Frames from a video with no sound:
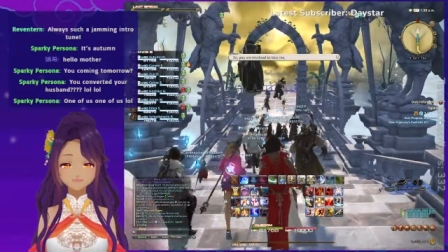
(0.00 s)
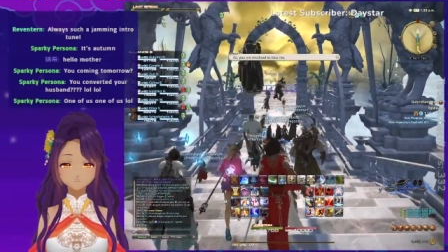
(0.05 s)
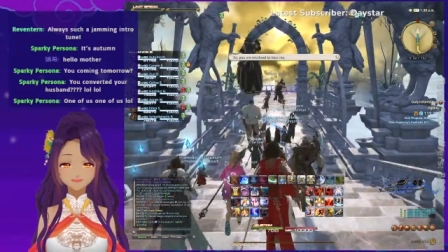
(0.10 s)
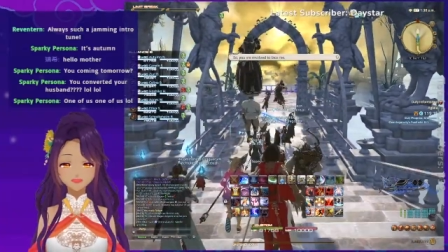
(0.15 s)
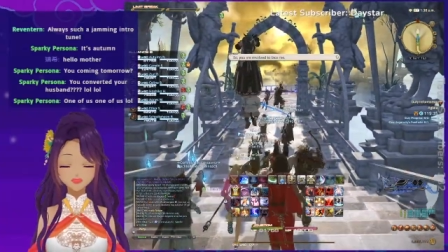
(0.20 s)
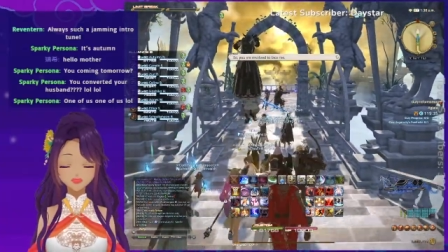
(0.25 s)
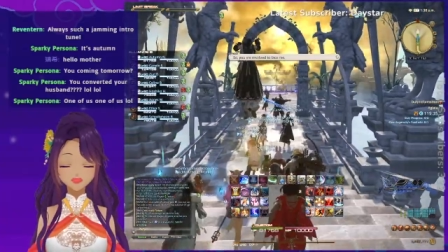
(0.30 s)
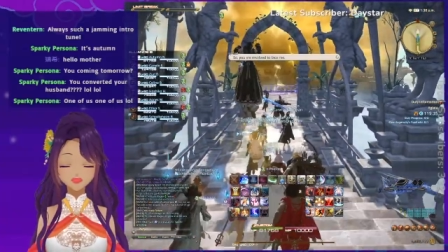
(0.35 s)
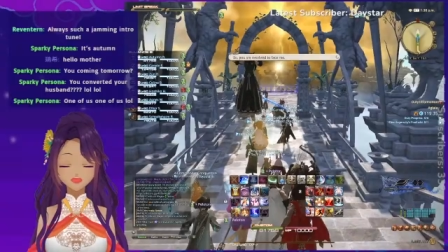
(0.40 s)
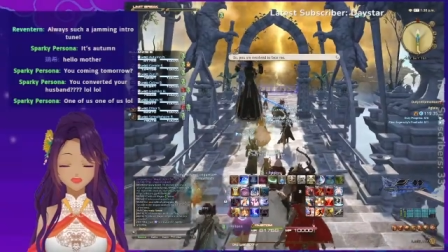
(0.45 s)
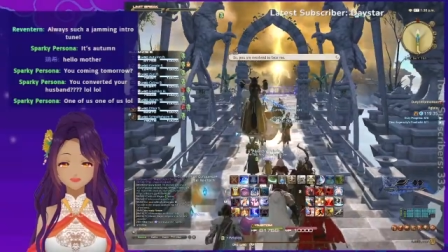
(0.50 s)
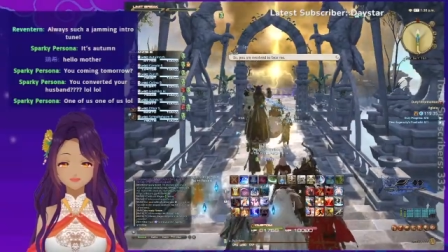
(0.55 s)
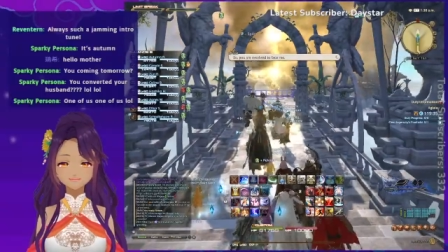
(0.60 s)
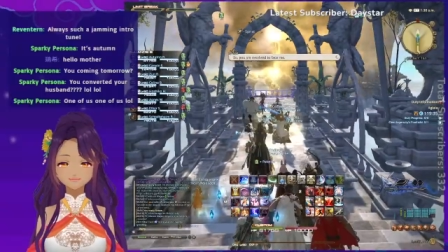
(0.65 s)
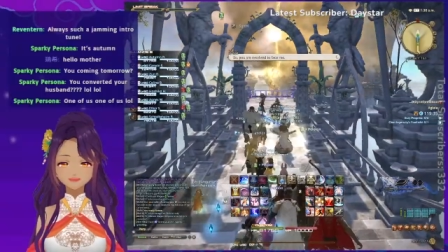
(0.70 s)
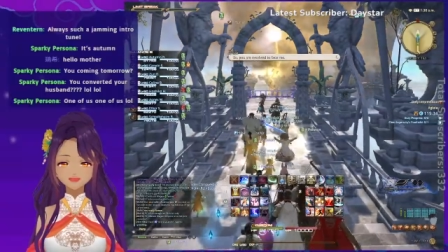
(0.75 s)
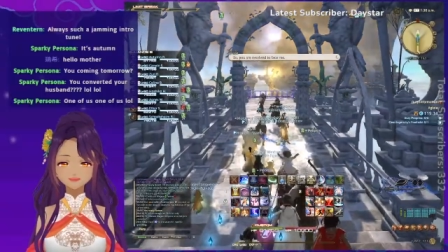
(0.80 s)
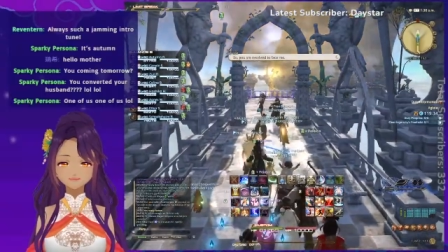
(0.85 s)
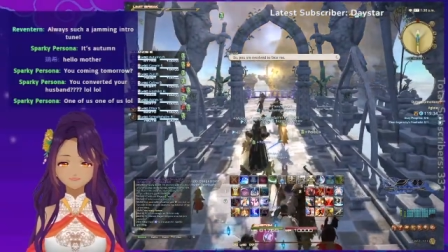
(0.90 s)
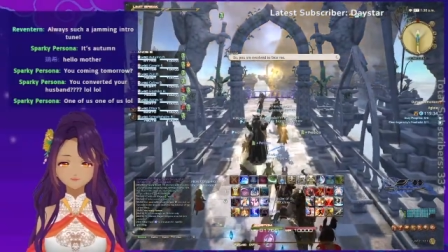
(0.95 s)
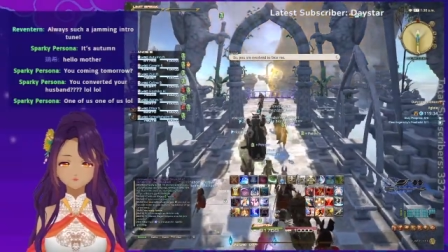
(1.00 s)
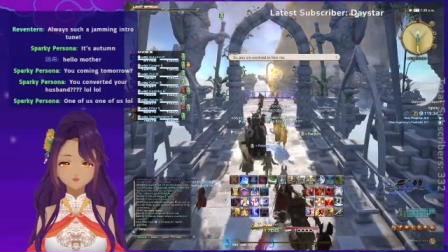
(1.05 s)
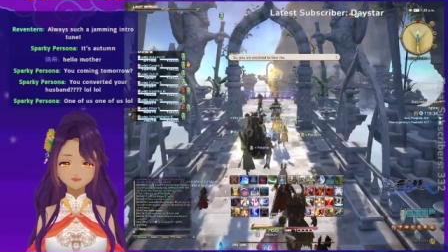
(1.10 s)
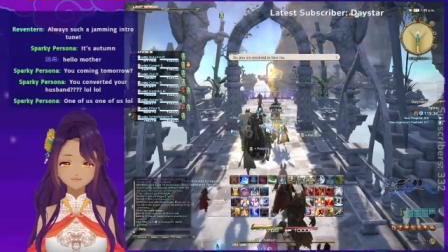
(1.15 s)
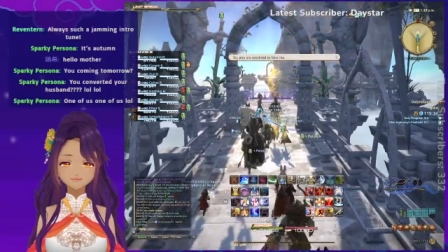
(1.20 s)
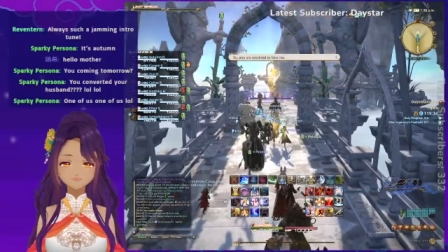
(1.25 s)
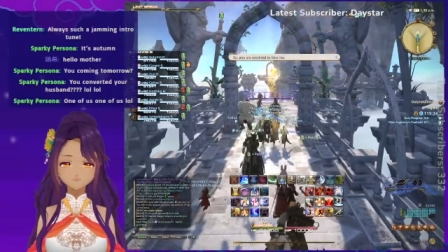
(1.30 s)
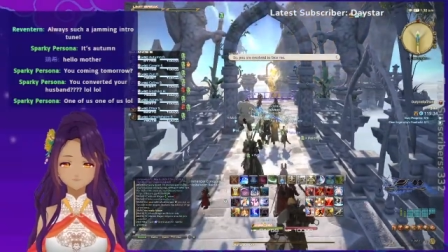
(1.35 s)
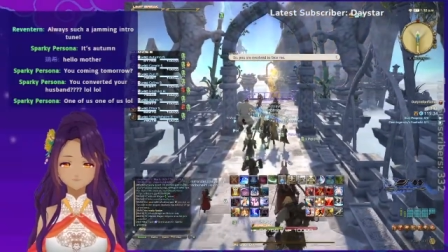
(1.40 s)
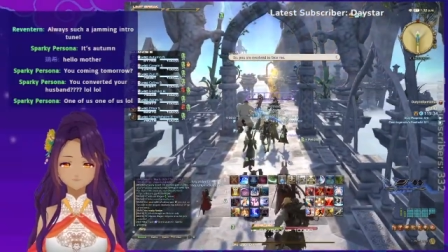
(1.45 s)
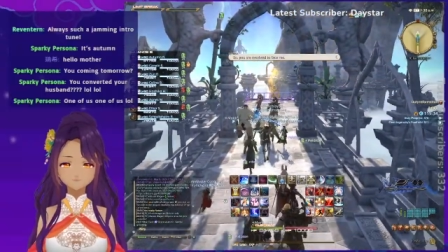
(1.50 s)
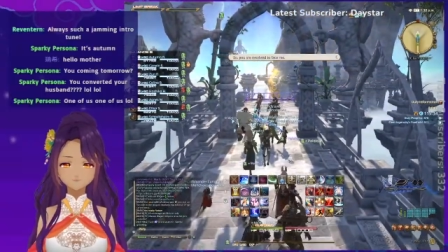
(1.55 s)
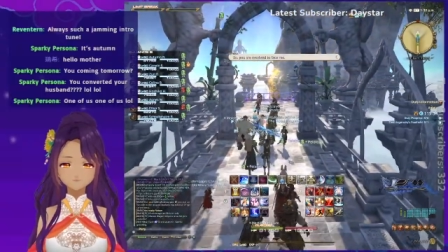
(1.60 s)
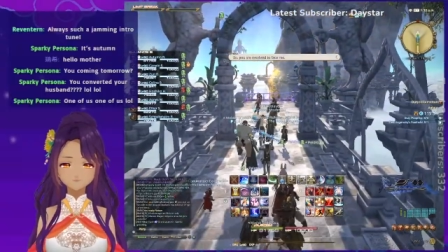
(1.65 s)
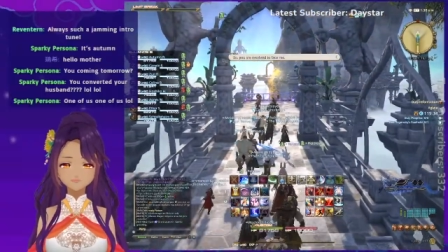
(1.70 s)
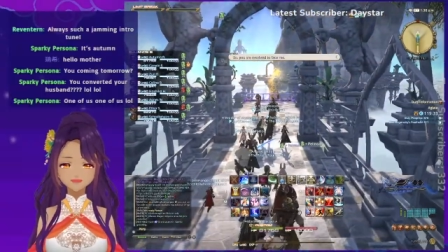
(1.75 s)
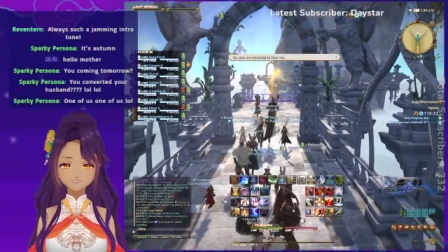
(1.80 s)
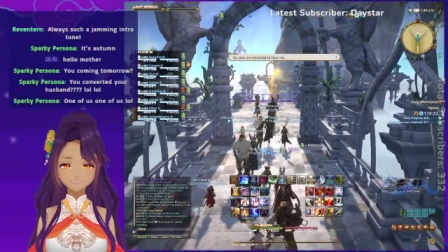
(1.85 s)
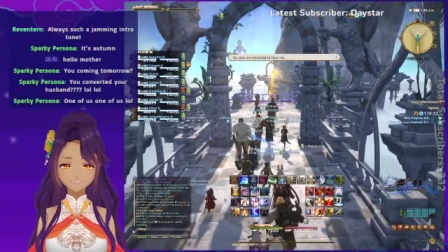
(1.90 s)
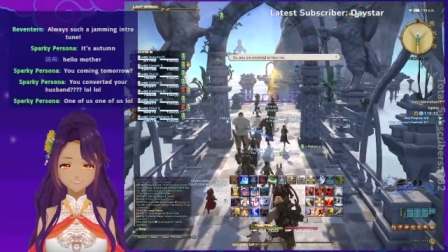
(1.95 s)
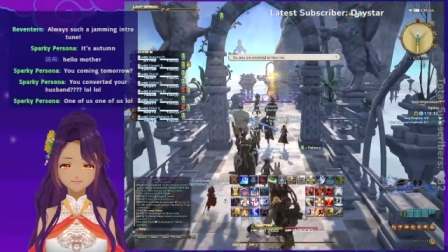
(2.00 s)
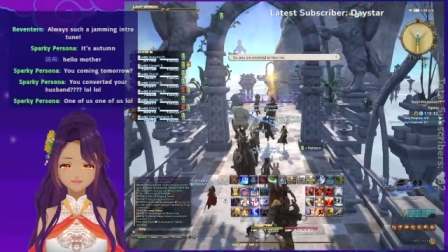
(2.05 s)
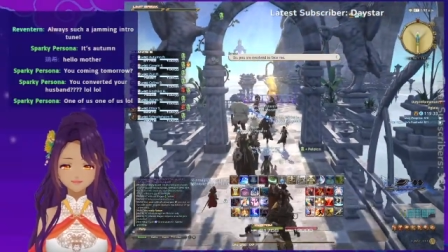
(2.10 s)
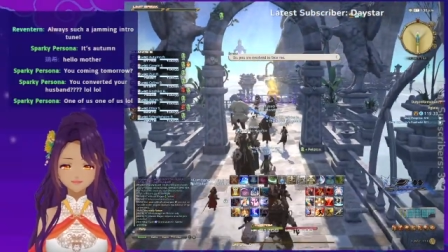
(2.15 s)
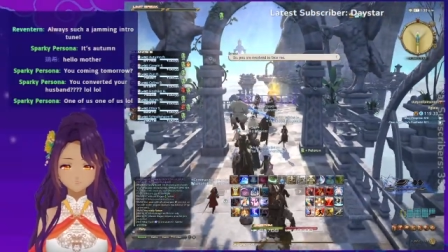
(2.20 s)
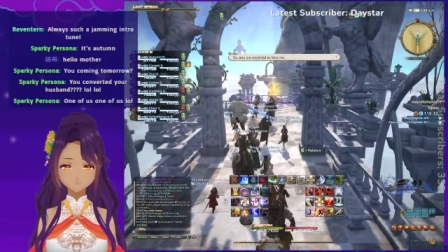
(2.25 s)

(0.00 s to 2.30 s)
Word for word: So that's all I want to see.